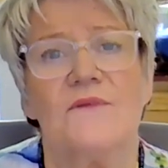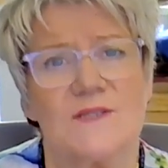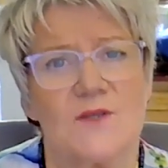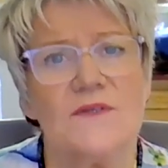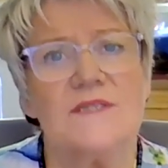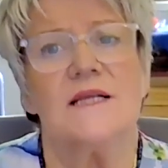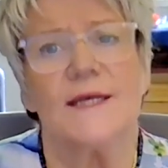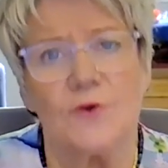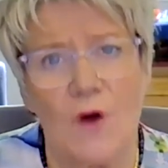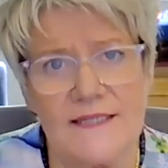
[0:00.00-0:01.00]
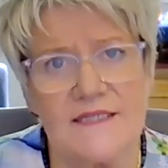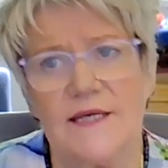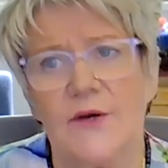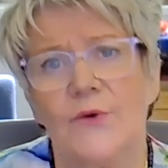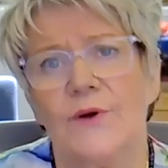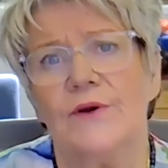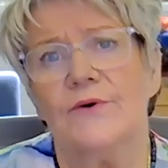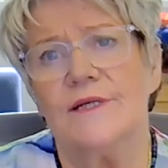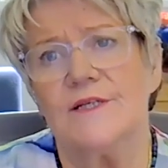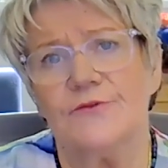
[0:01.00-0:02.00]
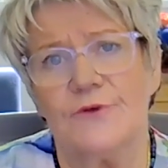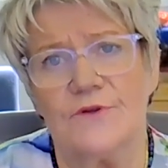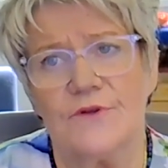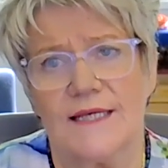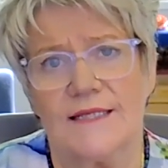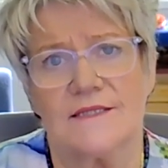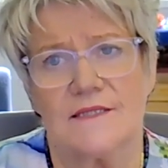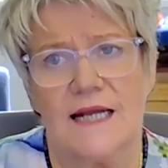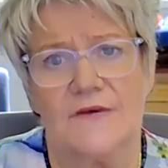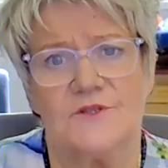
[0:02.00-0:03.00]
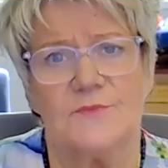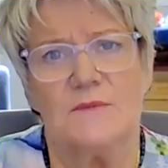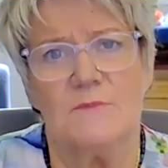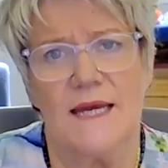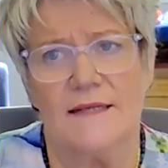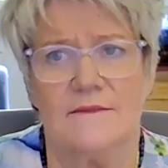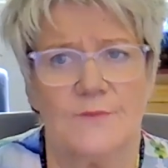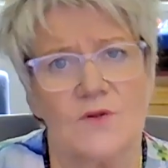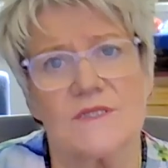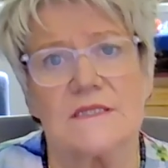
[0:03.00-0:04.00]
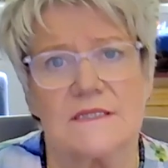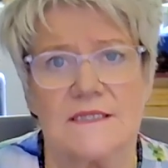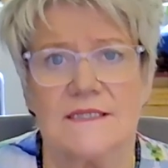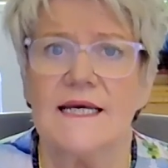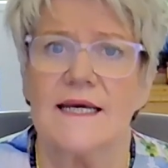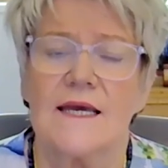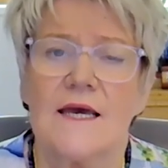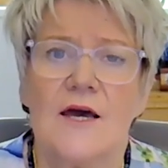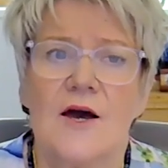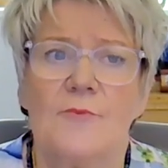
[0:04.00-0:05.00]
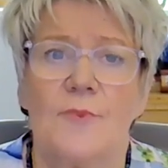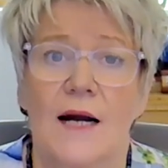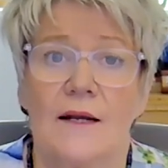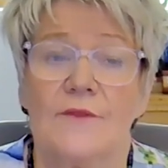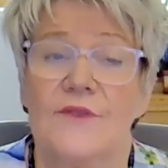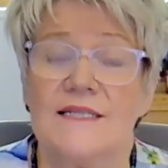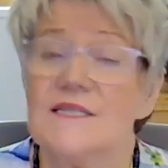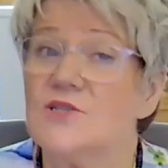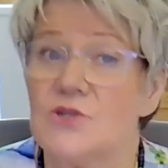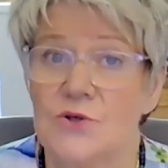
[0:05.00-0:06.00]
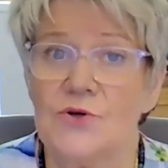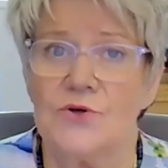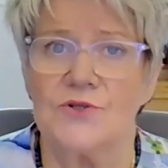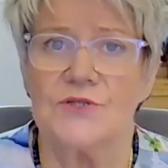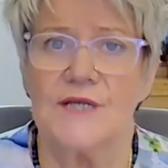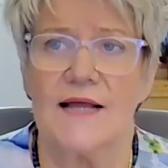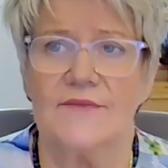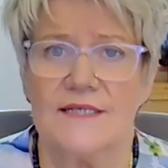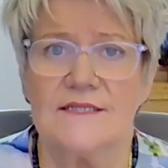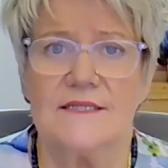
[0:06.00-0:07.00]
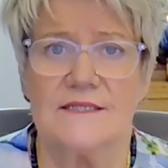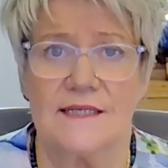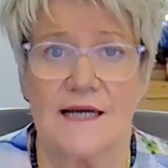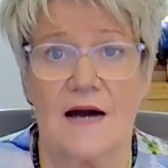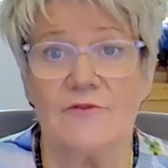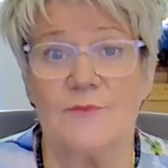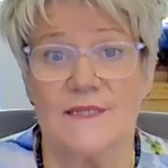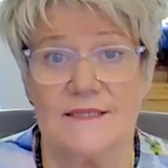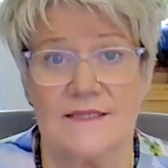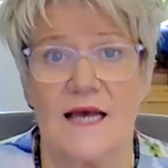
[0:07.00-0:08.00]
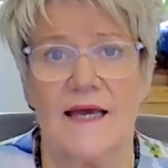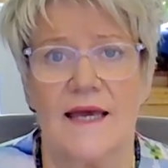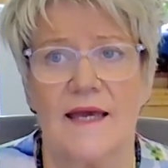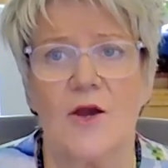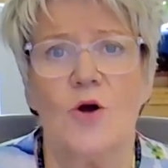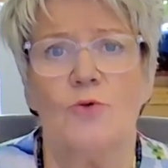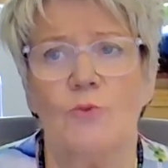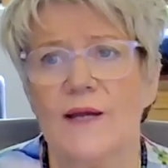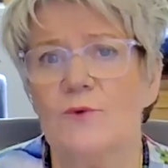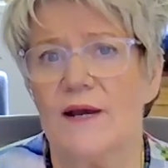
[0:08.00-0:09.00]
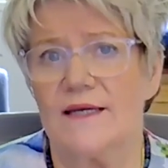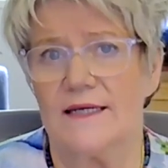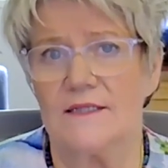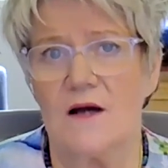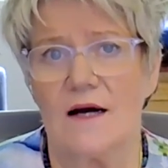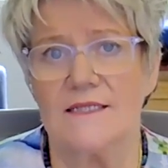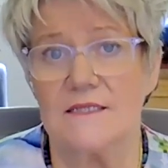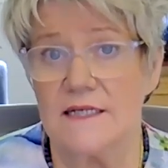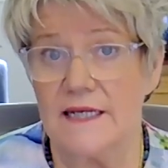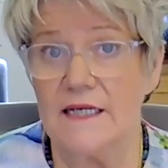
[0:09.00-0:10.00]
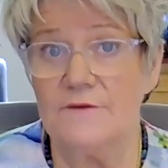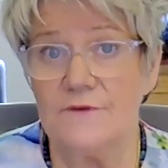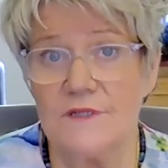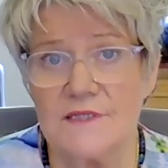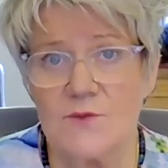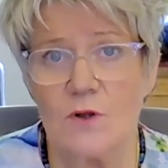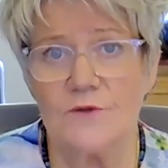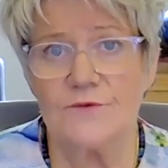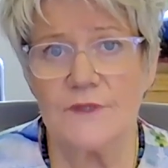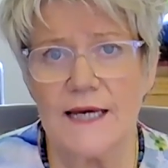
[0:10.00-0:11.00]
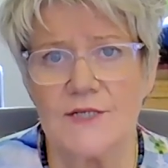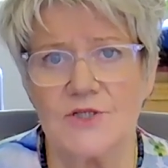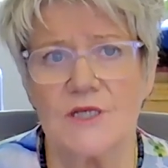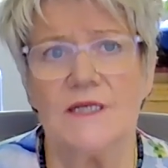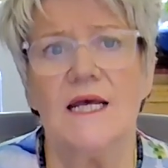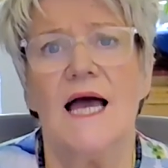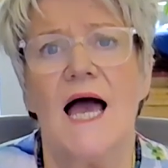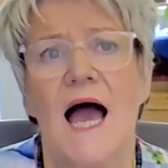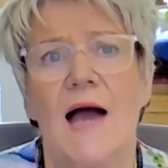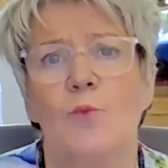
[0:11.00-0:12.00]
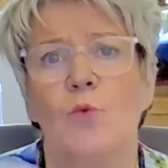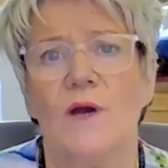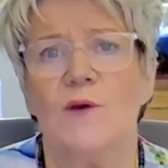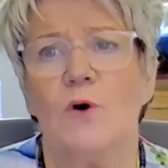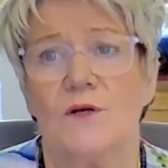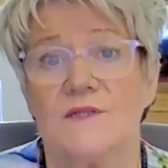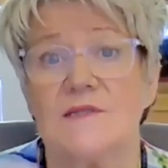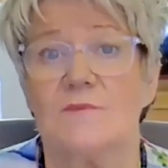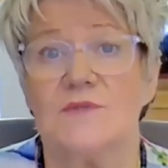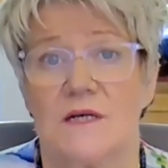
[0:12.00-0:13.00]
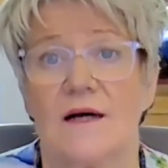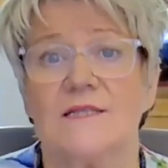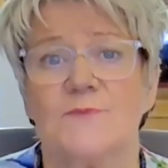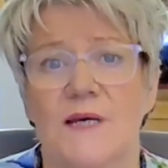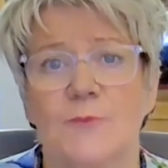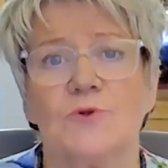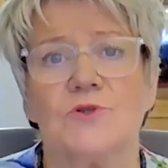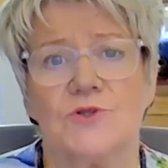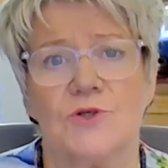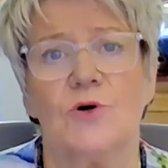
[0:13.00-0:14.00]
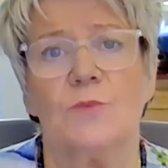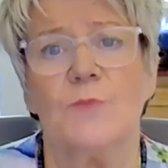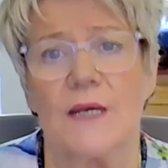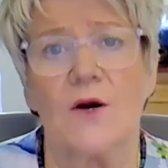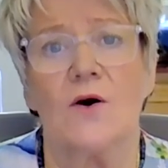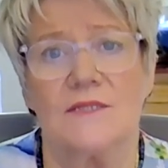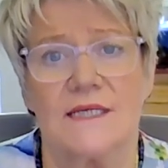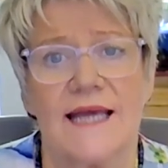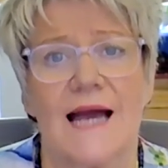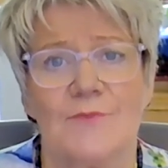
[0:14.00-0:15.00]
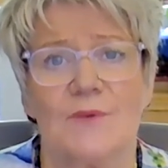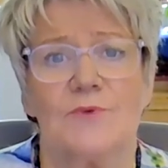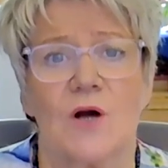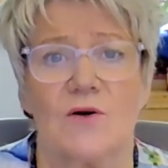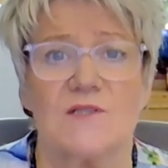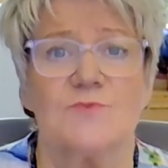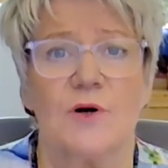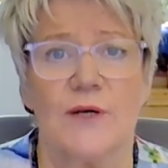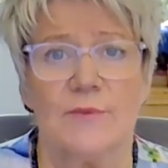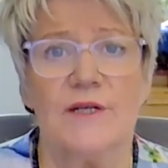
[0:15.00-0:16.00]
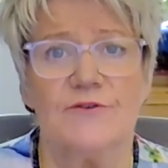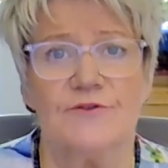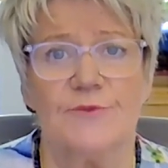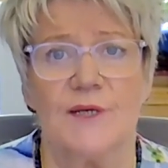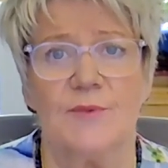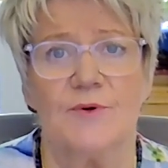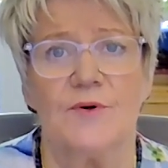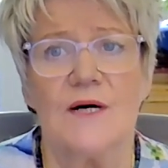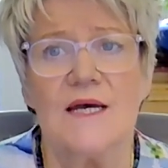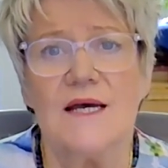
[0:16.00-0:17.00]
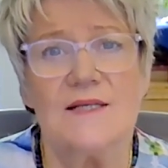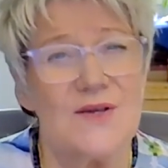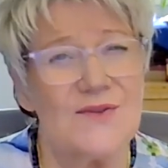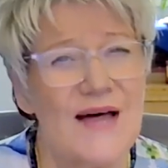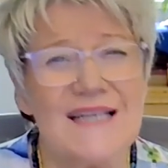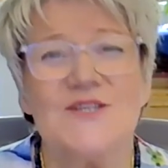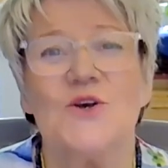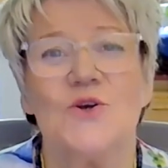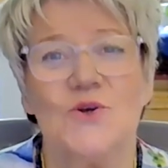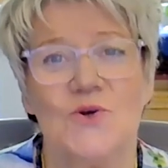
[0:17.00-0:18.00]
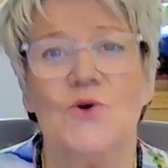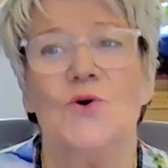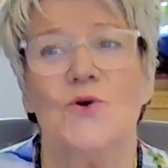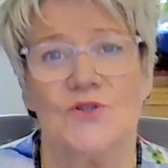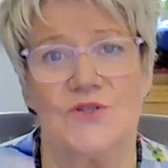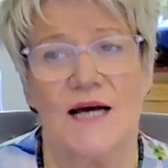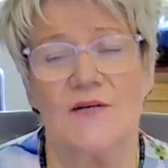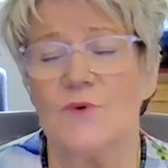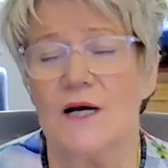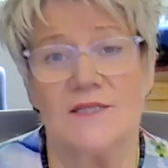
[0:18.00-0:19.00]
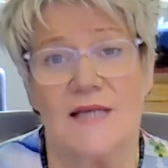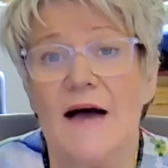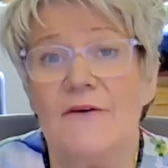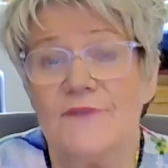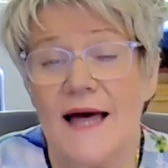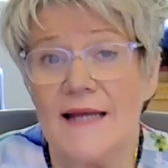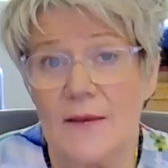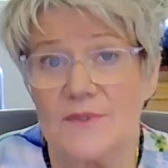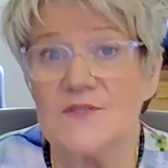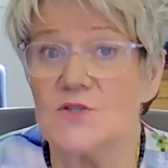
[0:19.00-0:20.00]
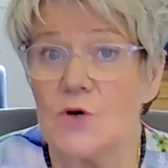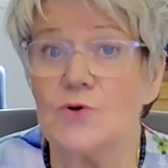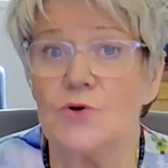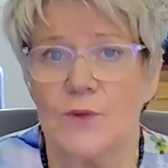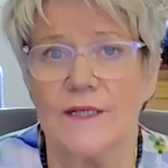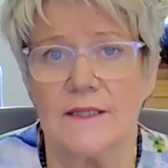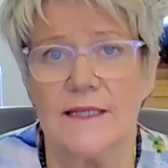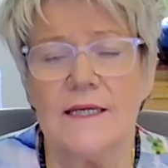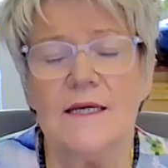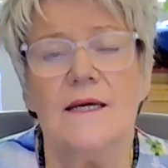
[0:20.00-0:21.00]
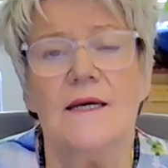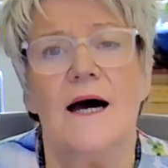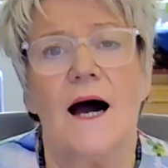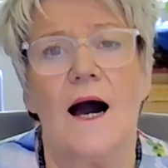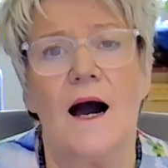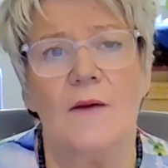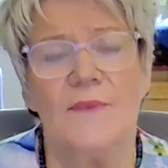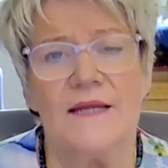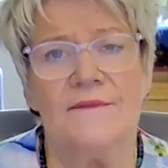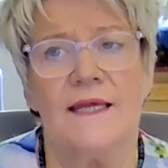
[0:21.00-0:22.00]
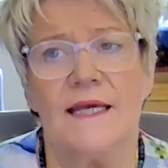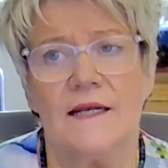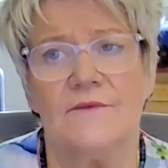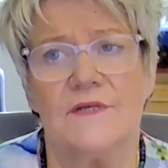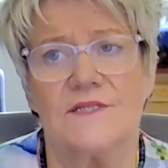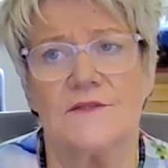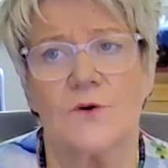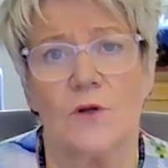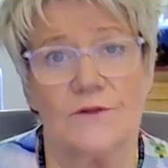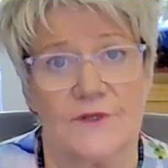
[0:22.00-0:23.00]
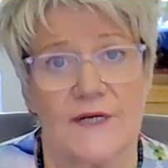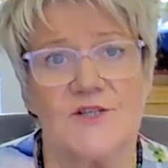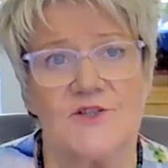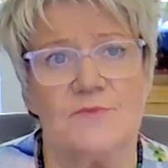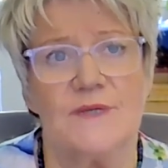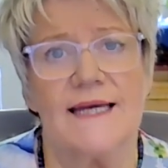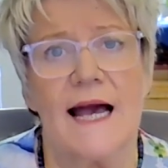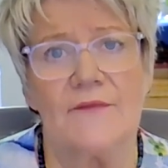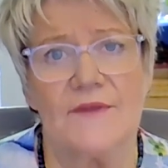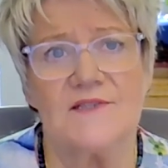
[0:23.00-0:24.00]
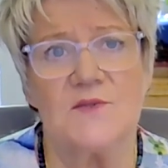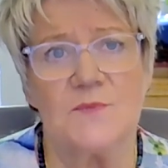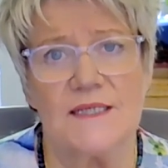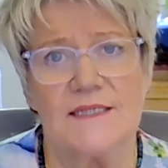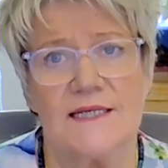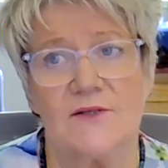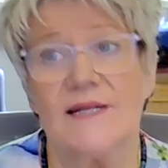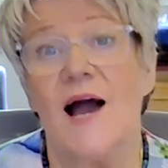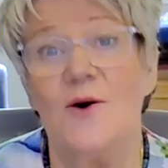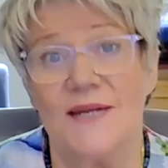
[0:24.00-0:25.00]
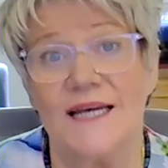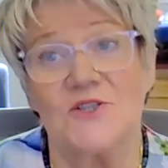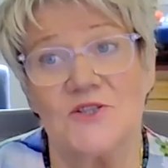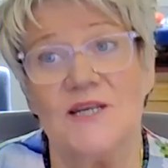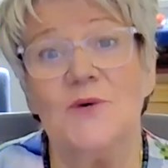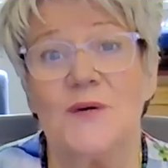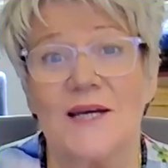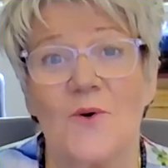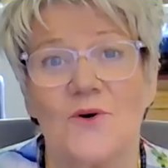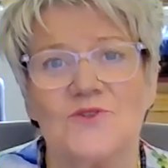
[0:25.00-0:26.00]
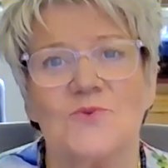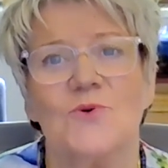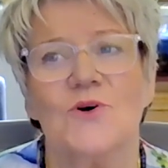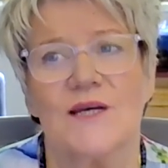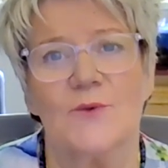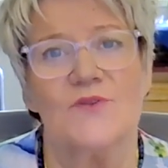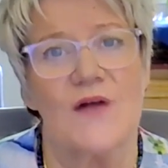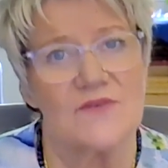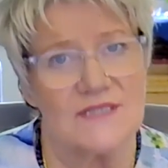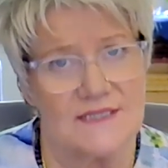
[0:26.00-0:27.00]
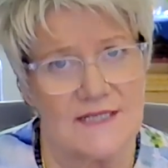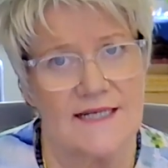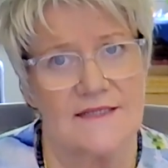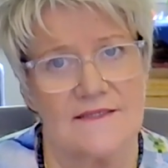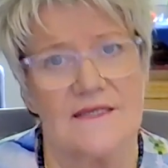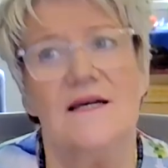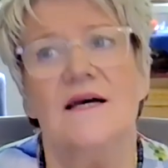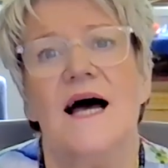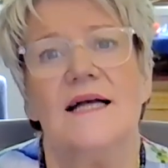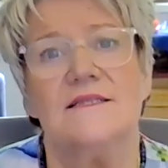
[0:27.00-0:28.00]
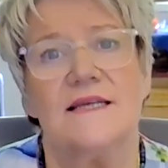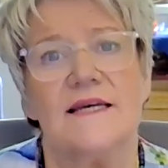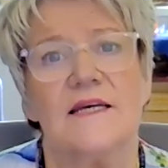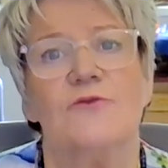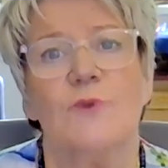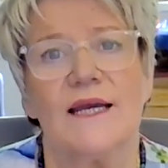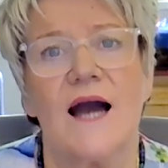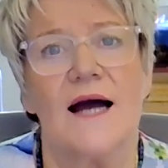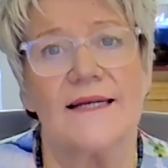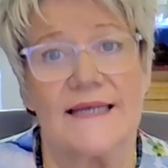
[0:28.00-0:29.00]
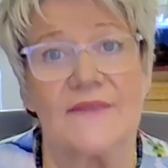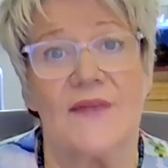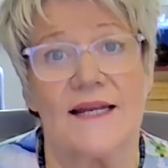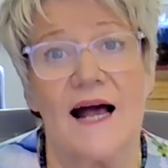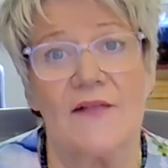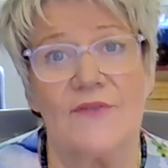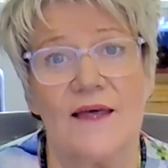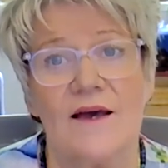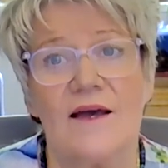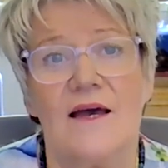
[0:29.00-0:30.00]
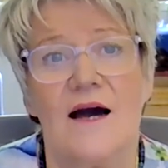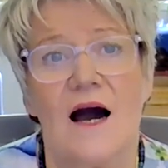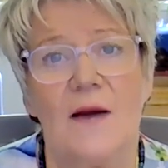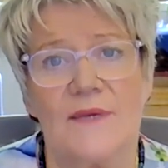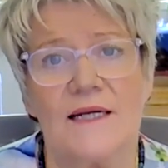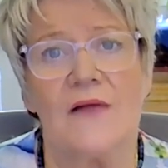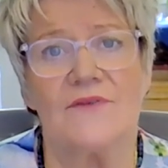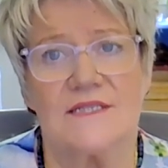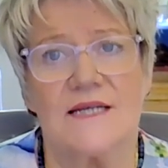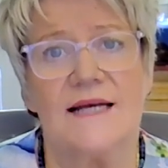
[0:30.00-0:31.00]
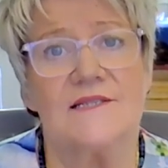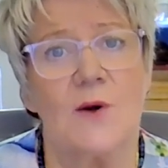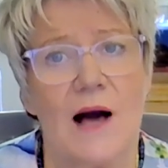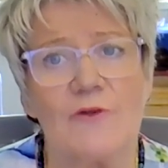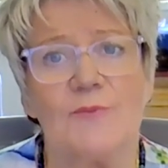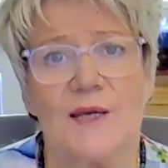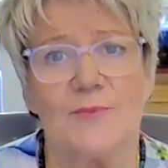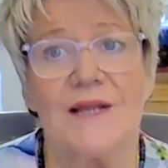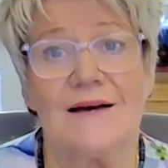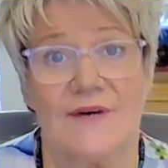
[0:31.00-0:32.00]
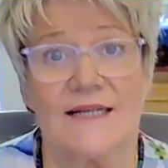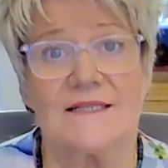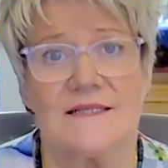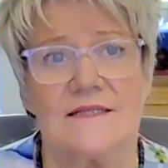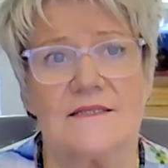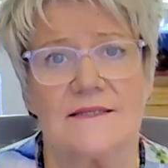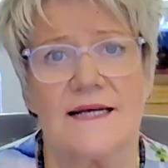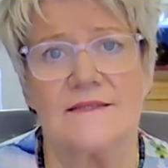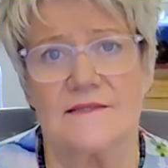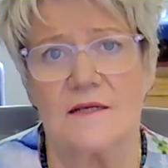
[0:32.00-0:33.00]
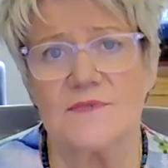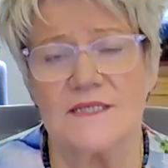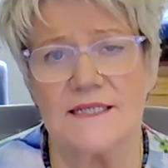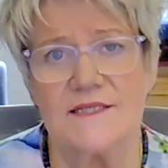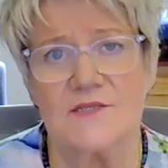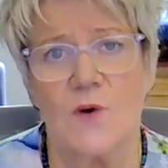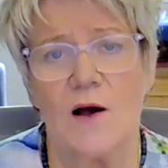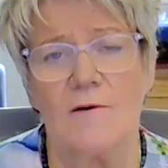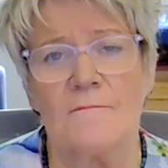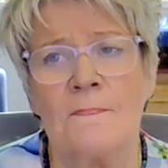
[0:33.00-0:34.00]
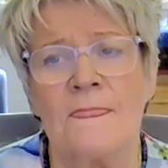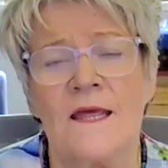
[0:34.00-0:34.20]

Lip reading: There's obviously criteria and different things that have to be met and boxes to tick, but this is huge, that this is the government saying, we recognize the need for this qualification and we want to subsidize people to do it because it can be cost prohibitive for people. So that's huge, that to have that happen so quickly, in this qualification being out, there's a big deal. Now, next year, we go on to working with other states and seeing if we can't get that out there in other states so other people have access to that subsidy as well.